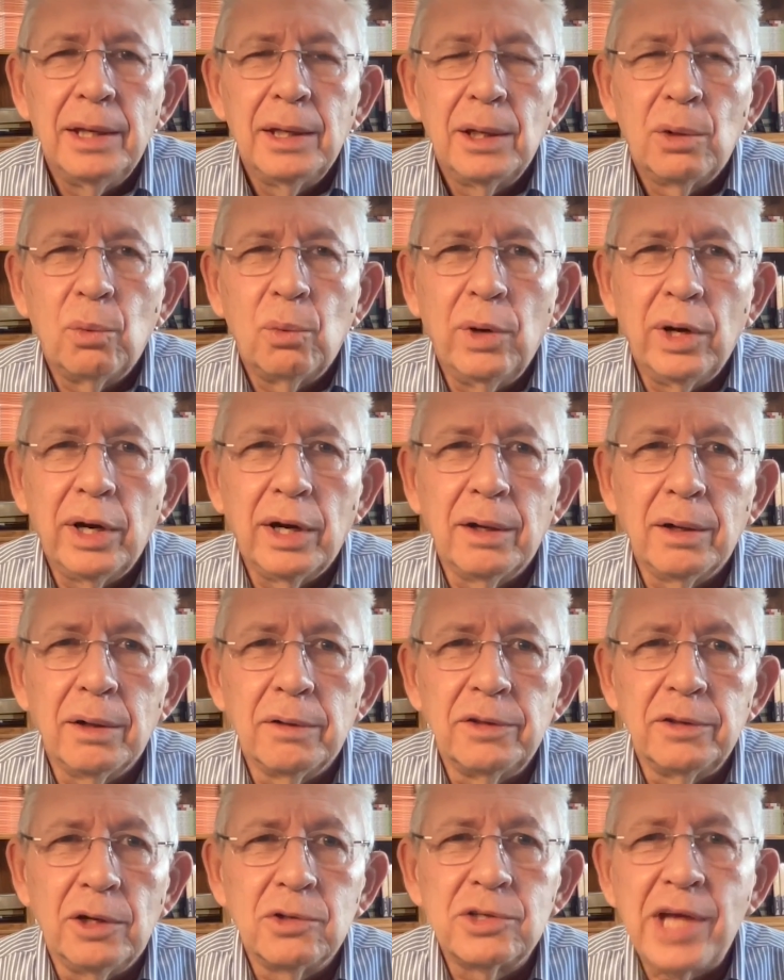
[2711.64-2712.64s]
where
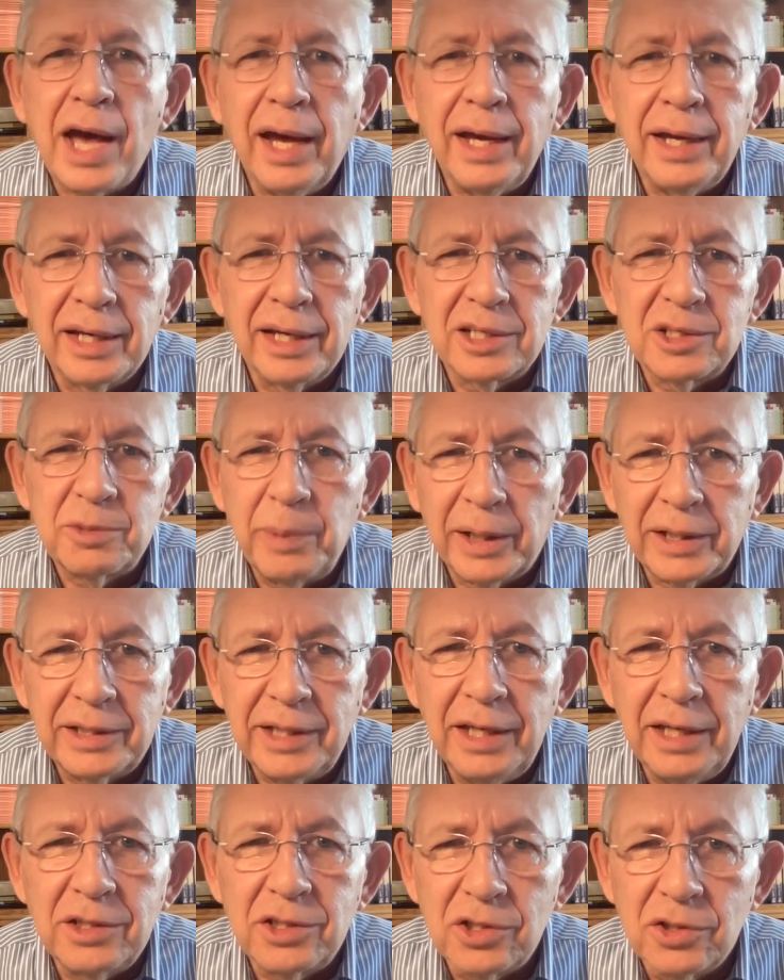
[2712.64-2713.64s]
there's high
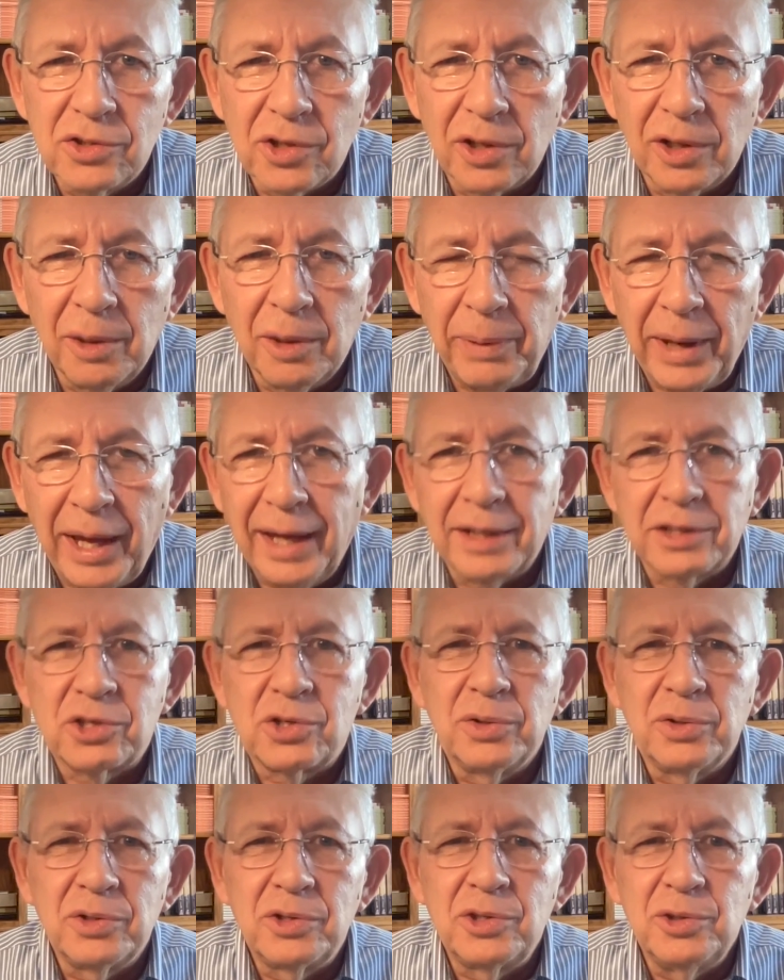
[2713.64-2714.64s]
expectations on a
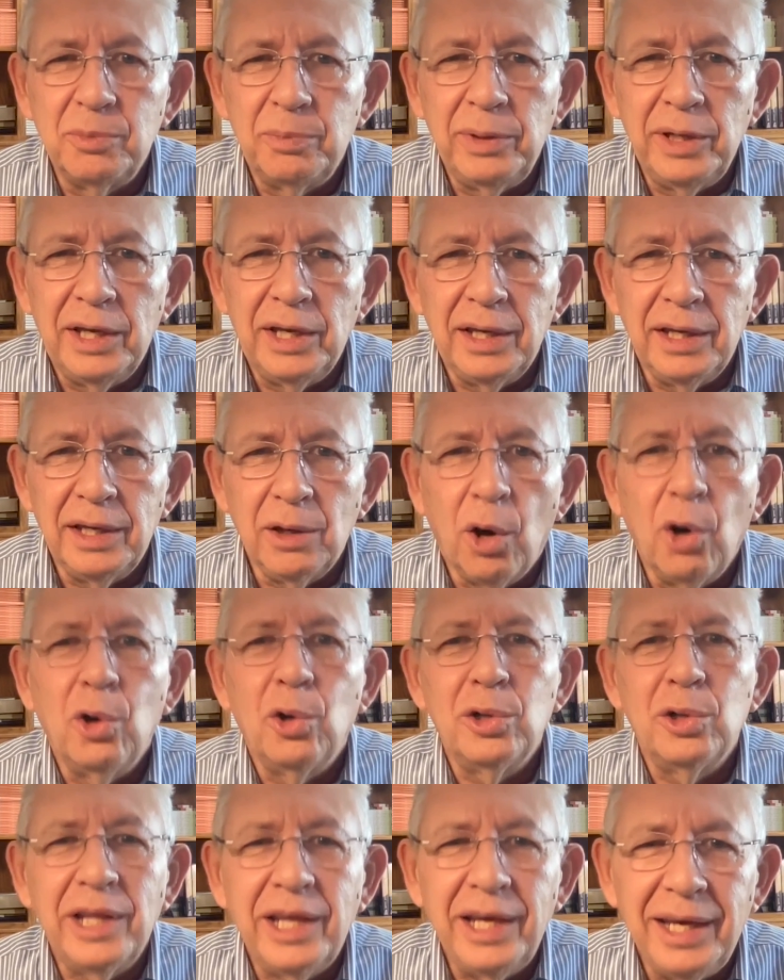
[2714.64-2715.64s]
pastor to be
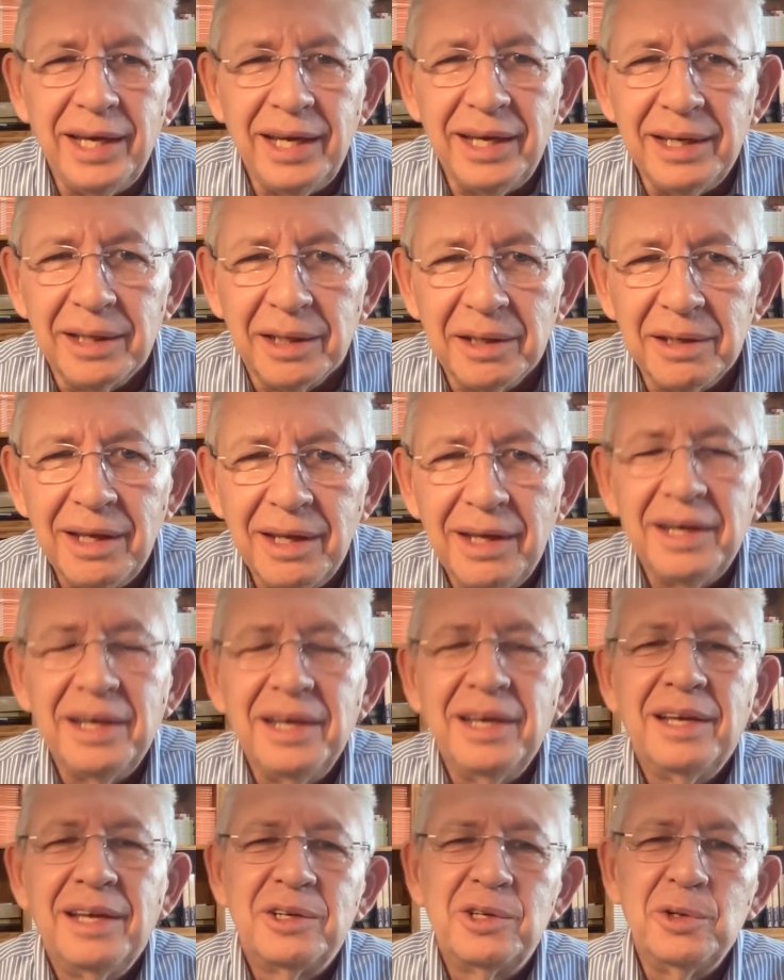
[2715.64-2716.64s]
holy and
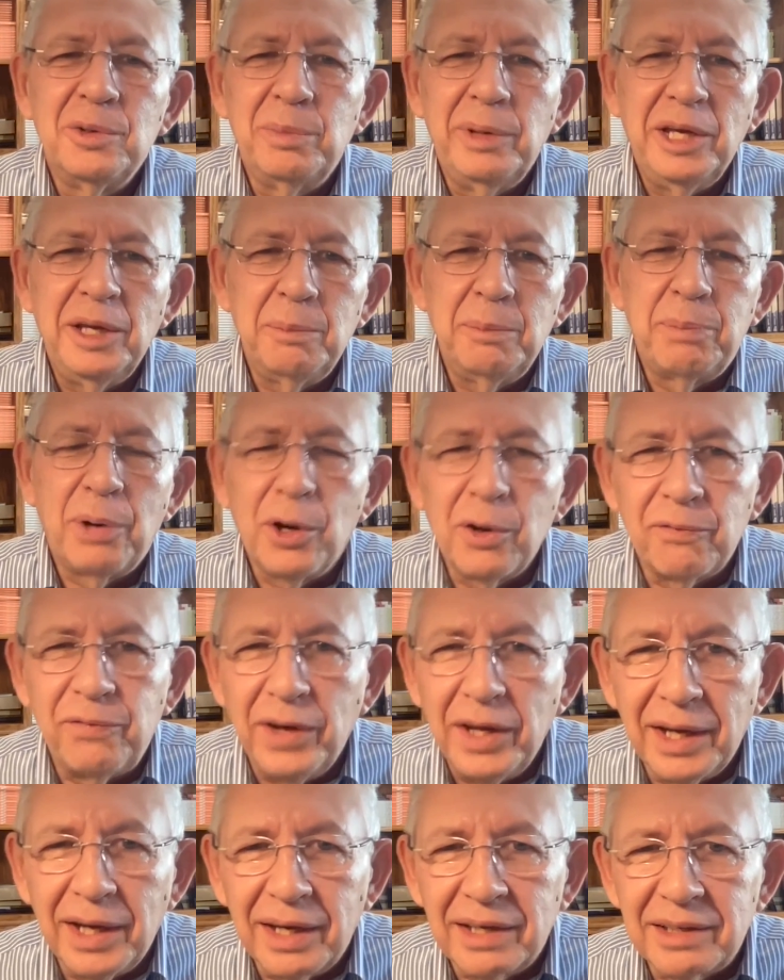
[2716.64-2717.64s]
to be
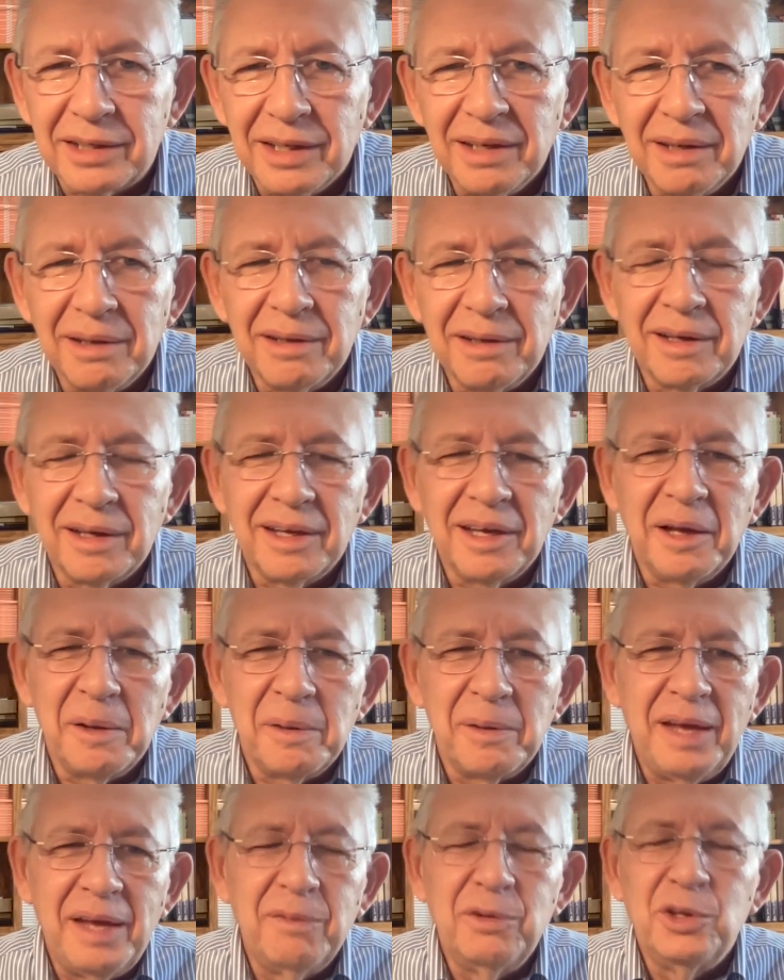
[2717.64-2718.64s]
perfect,
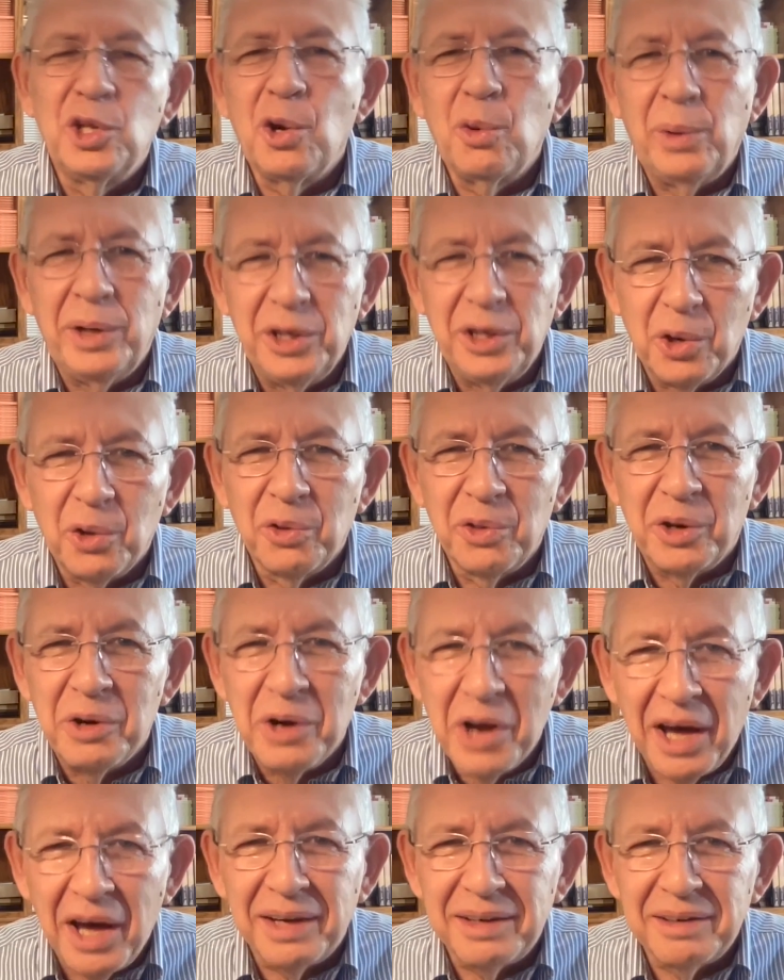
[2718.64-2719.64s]
even though we know they're
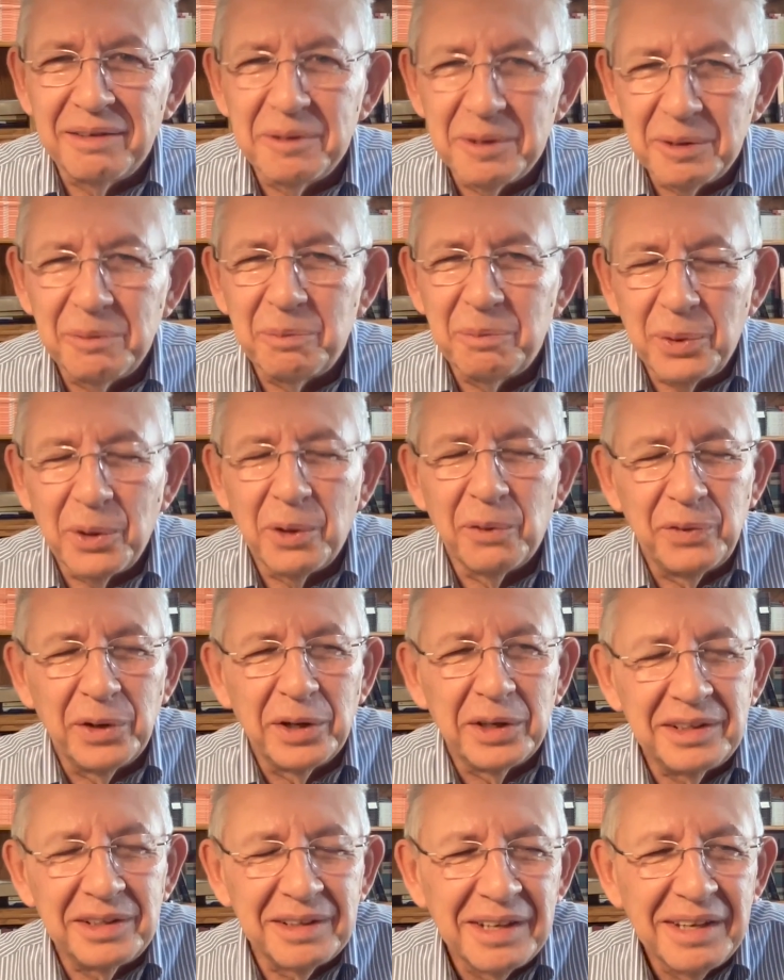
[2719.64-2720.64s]
not
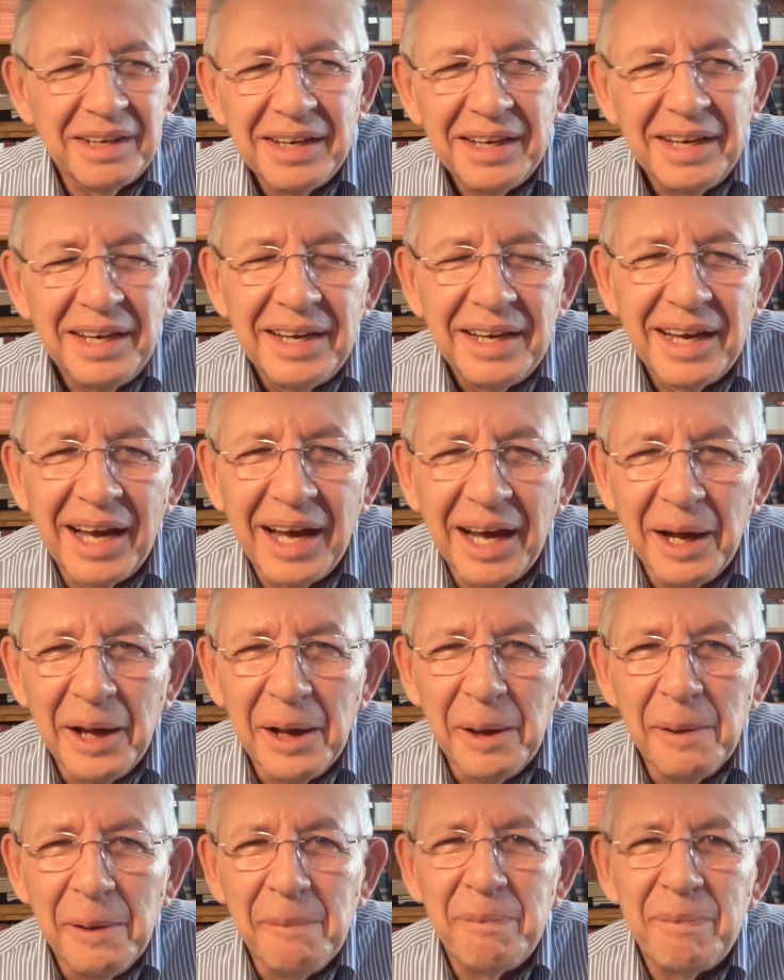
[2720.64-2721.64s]
perfect.
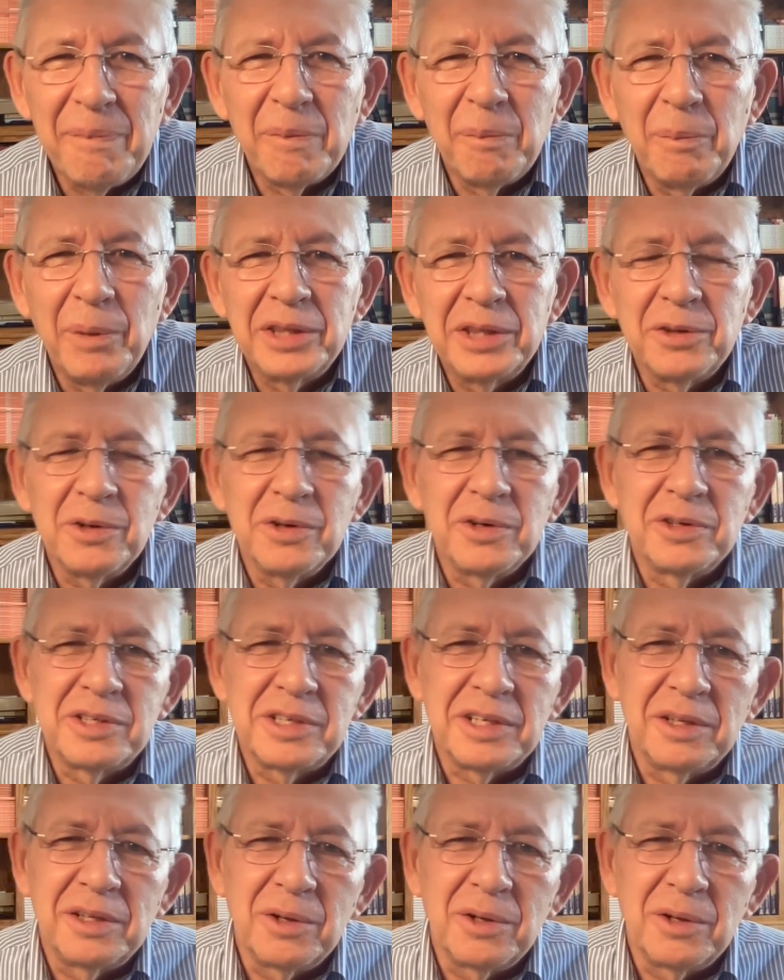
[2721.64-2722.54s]
But there's